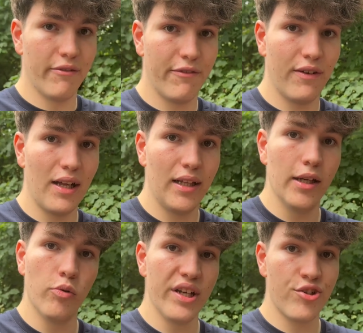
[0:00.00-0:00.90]

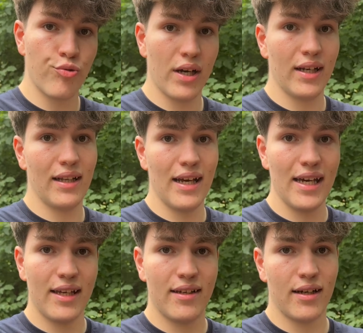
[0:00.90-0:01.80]
follow each one,
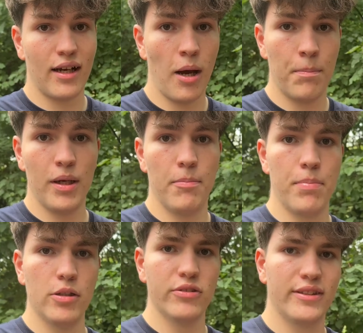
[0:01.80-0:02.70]
like a couple
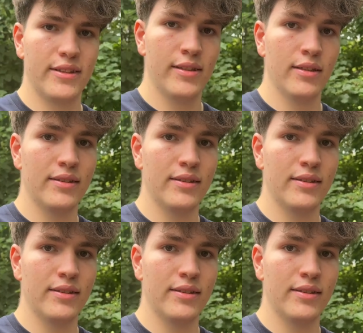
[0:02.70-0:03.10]
posts,